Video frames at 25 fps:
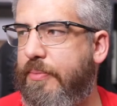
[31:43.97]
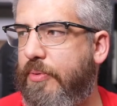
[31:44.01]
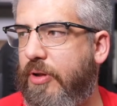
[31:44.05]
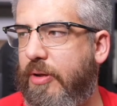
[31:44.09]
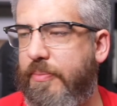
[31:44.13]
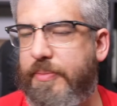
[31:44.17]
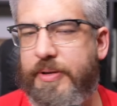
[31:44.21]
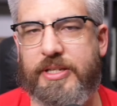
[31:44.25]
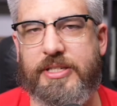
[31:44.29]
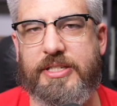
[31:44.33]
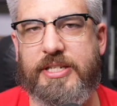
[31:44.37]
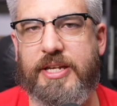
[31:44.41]
I
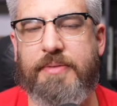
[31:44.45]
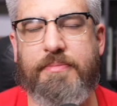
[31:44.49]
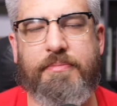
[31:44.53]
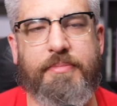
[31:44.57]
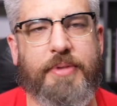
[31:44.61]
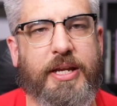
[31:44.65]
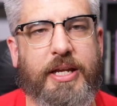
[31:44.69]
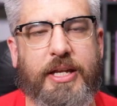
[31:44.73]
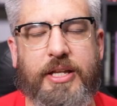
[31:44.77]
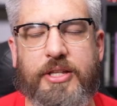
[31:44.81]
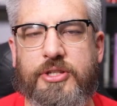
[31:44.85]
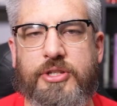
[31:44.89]
mean, Tim
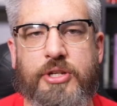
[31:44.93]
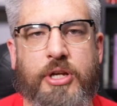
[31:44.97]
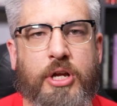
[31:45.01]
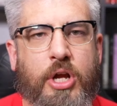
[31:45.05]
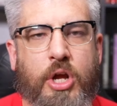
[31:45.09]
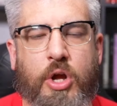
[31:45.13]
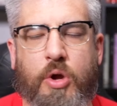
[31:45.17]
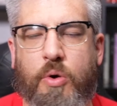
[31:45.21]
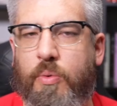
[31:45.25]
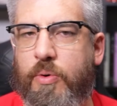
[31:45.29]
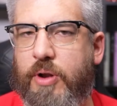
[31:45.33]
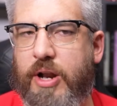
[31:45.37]
Means,
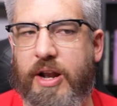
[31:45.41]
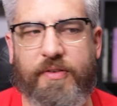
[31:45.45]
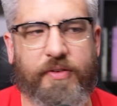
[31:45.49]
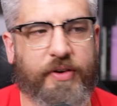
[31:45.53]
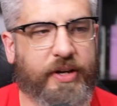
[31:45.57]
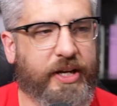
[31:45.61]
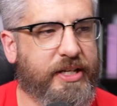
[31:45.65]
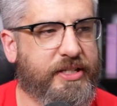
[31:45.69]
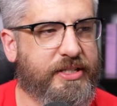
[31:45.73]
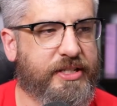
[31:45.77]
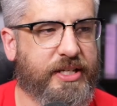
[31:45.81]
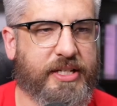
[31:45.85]
whatever
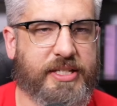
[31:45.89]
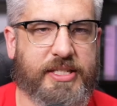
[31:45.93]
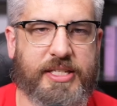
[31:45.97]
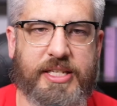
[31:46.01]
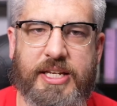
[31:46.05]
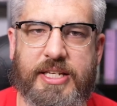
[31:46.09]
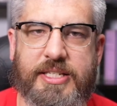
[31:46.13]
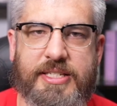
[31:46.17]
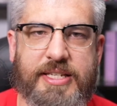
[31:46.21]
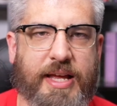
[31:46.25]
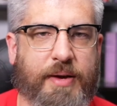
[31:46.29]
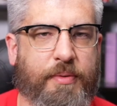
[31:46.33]
he
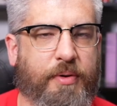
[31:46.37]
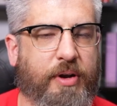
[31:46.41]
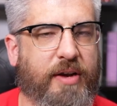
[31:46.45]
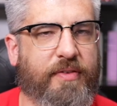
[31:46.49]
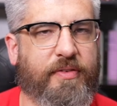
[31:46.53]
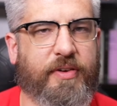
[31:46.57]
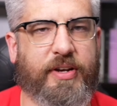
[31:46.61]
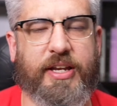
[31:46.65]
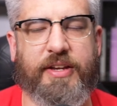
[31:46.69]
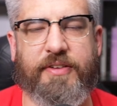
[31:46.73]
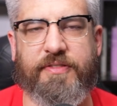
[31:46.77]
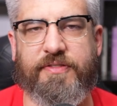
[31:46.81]
succeeds at, whatever
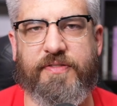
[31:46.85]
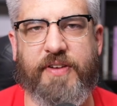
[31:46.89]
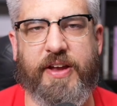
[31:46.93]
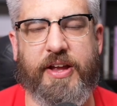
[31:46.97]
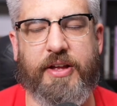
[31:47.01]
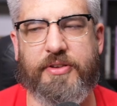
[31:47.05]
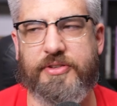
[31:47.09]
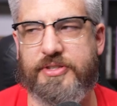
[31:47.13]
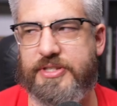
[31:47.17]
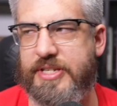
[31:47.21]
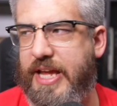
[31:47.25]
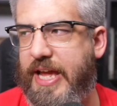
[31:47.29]
he
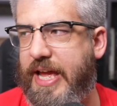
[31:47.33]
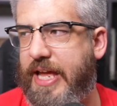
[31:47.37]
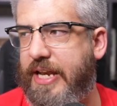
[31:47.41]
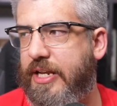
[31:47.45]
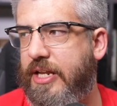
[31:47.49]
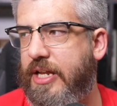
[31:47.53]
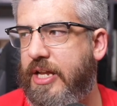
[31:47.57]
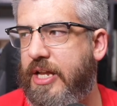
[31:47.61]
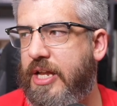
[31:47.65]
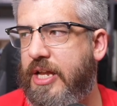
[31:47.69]
fails at,